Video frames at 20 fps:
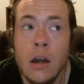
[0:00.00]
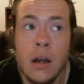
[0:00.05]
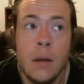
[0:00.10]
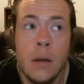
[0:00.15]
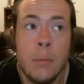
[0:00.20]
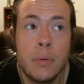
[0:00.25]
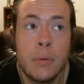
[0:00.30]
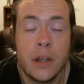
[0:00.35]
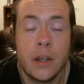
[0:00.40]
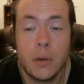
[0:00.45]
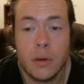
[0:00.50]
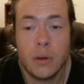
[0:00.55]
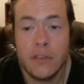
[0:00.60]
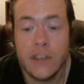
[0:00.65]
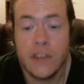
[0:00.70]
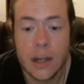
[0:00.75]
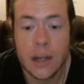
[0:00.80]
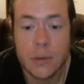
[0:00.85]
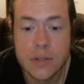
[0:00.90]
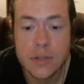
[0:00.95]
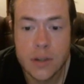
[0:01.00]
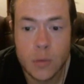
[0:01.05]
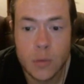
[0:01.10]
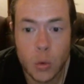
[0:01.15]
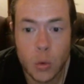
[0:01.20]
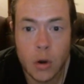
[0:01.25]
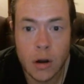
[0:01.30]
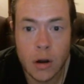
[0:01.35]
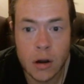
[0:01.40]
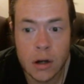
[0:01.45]
pretty horrific. I was at
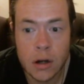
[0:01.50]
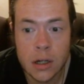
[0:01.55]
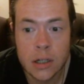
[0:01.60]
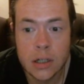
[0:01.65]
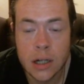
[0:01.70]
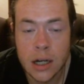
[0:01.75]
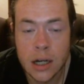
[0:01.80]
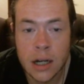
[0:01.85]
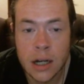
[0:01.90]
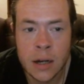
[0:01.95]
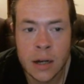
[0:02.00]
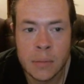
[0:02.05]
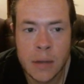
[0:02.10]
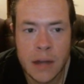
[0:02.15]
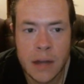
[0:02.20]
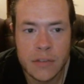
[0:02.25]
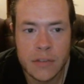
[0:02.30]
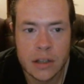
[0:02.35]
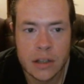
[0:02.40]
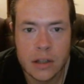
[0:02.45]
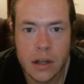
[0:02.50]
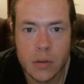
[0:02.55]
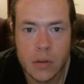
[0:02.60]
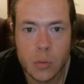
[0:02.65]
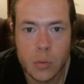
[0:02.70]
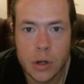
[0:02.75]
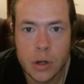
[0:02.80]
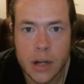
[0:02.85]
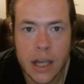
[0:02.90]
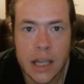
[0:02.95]
work, having a lot of
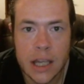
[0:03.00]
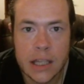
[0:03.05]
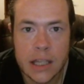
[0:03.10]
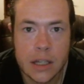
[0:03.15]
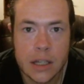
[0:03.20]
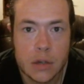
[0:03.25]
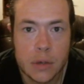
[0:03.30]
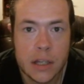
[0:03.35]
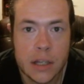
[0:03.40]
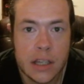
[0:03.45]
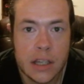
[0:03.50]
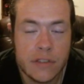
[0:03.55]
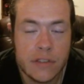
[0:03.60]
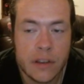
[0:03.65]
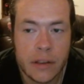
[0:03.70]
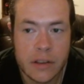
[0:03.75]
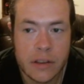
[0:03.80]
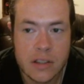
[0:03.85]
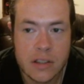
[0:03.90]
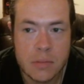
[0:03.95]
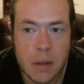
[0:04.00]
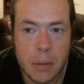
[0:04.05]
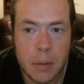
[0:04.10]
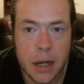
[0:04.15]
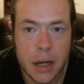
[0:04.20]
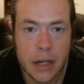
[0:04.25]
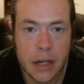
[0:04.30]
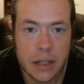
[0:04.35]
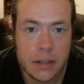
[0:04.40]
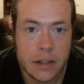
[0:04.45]
weird, achy, creaky feelings in my
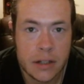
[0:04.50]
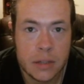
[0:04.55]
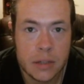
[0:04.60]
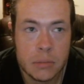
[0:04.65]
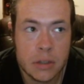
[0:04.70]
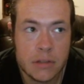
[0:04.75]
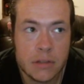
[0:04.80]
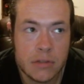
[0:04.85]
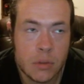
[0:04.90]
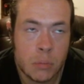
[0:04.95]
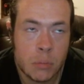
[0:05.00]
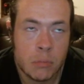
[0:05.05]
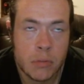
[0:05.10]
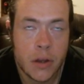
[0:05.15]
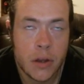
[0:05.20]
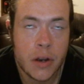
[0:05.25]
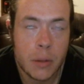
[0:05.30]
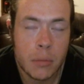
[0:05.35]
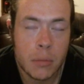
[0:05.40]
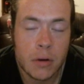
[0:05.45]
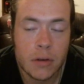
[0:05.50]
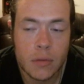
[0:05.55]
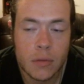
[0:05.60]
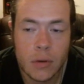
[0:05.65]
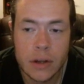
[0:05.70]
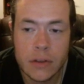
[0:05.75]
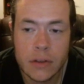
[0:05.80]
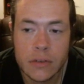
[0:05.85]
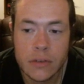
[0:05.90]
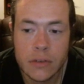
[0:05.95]
body that can be from a number of
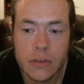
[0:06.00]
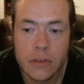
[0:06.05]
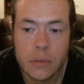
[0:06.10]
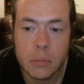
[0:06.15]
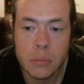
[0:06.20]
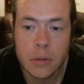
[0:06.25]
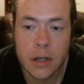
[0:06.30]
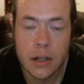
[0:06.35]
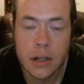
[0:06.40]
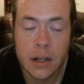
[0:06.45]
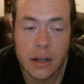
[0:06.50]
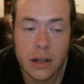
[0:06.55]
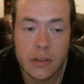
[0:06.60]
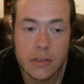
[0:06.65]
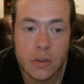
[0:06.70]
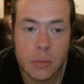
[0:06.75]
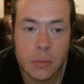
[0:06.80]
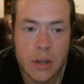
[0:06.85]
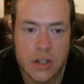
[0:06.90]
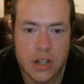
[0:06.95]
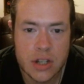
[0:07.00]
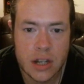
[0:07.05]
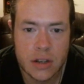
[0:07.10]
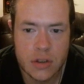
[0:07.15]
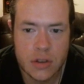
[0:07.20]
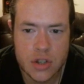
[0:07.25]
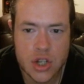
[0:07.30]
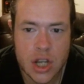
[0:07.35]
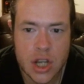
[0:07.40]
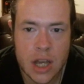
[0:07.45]
reasons, but I still managed to get to
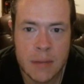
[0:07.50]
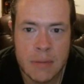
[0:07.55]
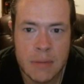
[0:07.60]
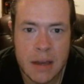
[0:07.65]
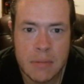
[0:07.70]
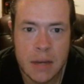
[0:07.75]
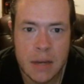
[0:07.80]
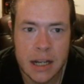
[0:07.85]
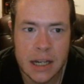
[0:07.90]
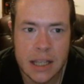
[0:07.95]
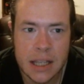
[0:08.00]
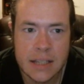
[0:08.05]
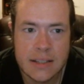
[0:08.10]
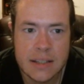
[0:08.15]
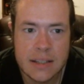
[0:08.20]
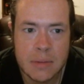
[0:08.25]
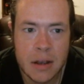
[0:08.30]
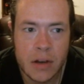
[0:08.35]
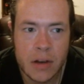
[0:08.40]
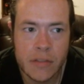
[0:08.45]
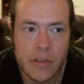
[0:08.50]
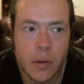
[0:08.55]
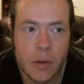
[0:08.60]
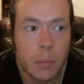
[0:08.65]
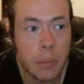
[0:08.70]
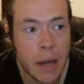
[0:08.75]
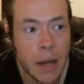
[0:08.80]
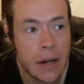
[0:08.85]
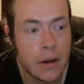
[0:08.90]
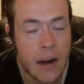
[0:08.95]
the gym, and my knees somehow feel
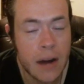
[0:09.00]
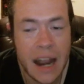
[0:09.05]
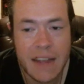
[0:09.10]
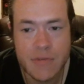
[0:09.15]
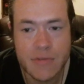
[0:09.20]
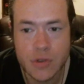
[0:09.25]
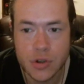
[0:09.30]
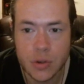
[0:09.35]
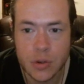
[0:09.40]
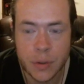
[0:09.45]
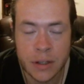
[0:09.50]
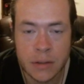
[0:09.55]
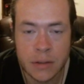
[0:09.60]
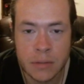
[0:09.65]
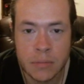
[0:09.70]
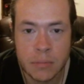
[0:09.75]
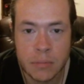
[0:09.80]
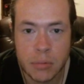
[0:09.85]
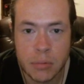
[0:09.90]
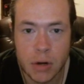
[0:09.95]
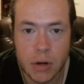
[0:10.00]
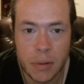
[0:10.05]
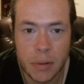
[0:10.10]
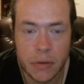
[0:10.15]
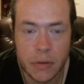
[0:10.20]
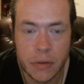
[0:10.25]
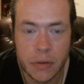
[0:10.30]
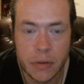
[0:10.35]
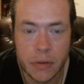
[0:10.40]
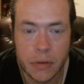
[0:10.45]
better after doing barbell
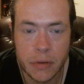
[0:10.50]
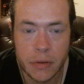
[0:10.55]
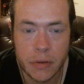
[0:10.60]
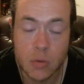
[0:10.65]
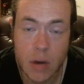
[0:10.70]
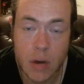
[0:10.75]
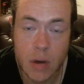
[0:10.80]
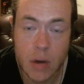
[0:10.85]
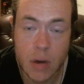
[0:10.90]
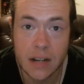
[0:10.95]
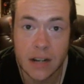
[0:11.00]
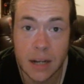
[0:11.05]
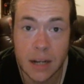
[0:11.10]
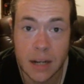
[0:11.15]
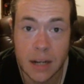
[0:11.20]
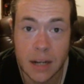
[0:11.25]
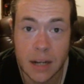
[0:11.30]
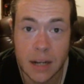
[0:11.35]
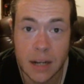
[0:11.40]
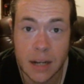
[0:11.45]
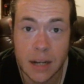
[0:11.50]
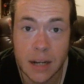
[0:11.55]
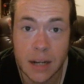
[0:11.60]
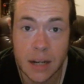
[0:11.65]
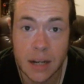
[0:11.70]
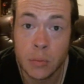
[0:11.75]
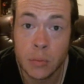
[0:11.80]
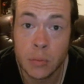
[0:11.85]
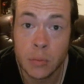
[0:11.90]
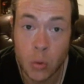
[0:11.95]
squats. Granted, I'm still doing
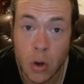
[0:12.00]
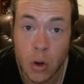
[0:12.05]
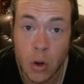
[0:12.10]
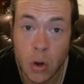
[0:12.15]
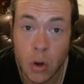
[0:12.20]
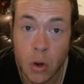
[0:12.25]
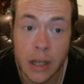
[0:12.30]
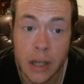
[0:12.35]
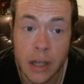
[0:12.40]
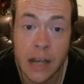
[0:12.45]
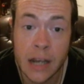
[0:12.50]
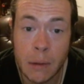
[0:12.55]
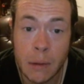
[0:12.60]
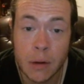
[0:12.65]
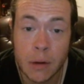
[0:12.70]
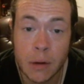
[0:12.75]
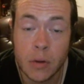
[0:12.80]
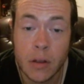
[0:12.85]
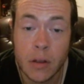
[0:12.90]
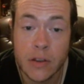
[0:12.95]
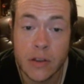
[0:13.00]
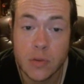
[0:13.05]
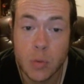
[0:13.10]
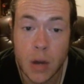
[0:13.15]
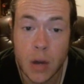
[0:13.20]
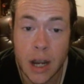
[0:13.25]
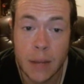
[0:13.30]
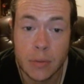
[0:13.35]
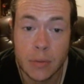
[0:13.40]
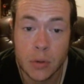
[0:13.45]
them wrong, and now I realize
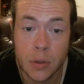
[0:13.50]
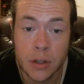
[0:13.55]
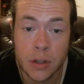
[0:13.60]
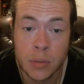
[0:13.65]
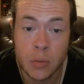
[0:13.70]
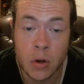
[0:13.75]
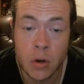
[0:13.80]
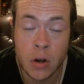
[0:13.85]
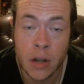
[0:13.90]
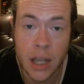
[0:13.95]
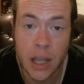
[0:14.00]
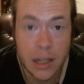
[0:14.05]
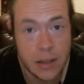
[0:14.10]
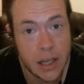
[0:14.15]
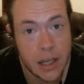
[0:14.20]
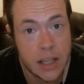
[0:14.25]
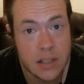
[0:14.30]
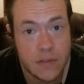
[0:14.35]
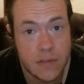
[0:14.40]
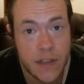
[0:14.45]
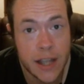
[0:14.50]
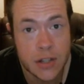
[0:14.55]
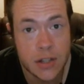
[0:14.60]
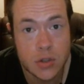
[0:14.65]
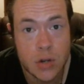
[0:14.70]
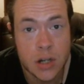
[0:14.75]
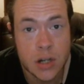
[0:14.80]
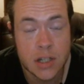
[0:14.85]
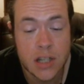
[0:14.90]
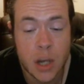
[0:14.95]
why I'm doing them wrong. And yes, fans
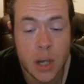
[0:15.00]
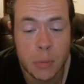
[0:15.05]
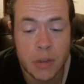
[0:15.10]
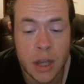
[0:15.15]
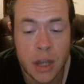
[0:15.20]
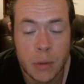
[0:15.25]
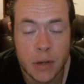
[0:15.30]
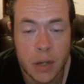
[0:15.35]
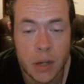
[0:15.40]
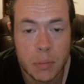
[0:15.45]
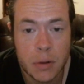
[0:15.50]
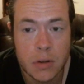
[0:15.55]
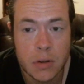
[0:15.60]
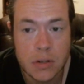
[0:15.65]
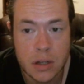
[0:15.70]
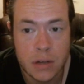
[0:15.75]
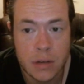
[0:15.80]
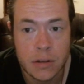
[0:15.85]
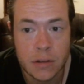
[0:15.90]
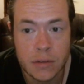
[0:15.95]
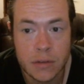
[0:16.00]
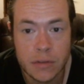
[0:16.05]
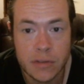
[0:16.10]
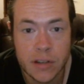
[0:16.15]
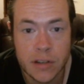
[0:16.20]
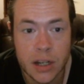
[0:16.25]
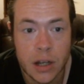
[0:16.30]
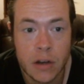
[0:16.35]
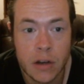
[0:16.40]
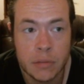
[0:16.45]
tried to tell me that when I posted the
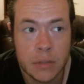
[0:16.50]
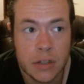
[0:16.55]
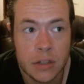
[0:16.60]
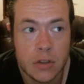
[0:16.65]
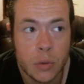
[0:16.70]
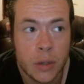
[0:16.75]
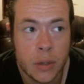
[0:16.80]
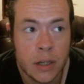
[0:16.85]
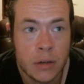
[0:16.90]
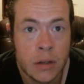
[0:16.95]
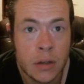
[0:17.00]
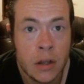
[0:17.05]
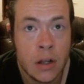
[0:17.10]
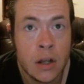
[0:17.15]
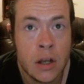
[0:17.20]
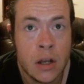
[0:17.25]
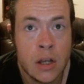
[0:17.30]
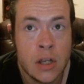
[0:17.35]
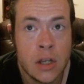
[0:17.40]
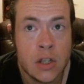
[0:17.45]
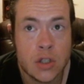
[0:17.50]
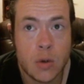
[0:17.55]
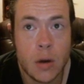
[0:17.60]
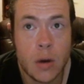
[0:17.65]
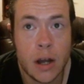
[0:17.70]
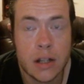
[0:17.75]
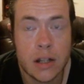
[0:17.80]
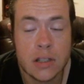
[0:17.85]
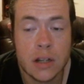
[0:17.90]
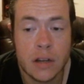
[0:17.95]
video of me doing
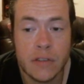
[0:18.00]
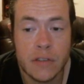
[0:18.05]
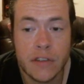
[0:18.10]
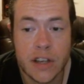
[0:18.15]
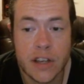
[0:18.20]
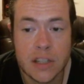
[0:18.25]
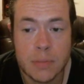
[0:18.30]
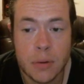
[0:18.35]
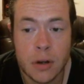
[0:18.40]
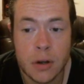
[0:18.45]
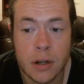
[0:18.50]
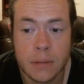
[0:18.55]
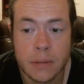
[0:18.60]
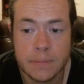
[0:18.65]
squats on Facebook,